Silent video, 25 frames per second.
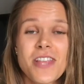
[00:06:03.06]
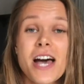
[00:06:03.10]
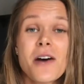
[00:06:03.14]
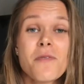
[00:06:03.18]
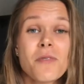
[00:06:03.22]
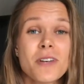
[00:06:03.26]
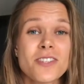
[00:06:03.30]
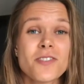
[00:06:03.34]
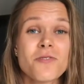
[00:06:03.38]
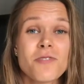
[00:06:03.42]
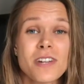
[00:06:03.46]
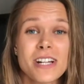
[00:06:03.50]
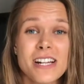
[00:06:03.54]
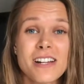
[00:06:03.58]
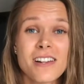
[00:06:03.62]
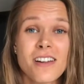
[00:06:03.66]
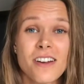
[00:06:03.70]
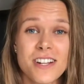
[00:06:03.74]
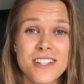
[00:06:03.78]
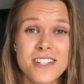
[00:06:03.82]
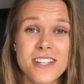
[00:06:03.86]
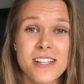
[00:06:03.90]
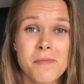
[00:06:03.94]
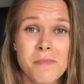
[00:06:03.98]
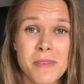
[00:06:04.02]
that was really
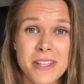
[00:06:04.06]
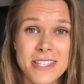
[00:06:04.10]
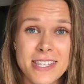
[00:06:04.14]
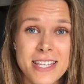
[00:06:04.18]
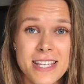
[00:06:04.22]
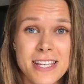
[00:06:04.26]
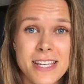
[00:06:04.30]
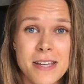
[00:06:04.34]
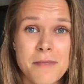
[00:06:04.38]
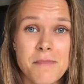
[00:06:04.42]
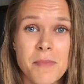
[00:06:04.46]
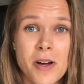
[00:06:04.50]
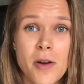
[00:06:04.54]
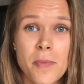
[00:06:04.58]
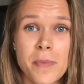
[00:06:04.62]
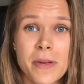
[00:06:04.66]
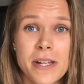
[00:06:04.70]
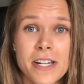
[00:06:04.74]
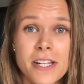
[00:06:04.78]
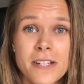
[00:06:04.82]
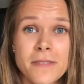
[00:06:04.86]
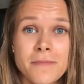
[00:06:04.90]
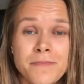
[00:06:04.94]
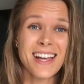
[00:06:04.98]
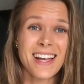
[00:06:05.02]
largely missing in my
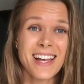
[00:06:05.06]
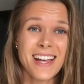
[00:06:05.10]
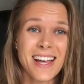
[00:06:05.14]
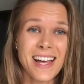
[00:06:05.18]
opinion.